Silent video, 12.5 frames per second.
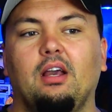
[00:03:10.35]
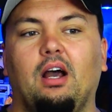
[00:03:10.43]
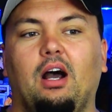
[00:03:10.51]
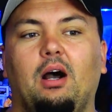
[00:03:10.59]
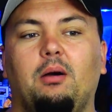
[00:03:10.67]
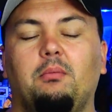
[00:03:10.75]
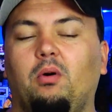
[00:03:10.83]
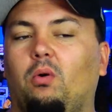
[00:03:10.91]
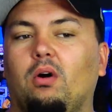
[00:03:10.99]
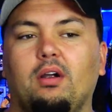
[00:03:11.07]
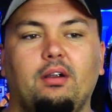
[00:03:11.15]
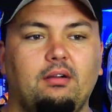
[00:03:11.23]

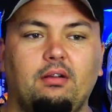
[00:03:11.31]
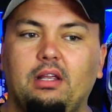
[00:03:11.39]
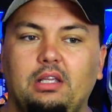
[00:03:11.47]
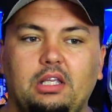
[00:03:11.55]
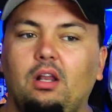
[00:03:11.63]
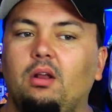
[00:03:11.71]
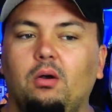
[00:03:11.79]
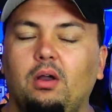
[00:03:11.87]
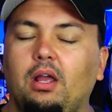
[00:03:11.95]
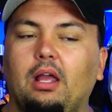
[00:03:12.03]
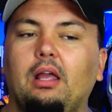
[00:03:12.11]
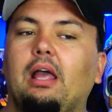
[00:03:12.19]
or, you know,
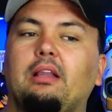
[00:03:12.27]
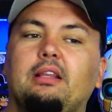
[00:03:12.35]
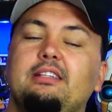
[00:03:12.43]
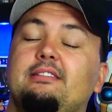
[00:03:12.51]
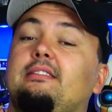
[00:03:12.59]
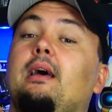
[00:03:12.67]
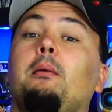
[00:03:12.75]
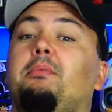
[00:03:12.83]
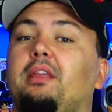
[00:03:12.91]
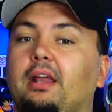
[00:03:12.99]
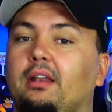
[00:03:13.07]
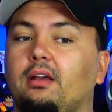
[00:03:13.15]
at least
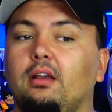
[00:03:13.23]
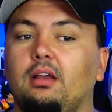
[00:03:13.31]
something,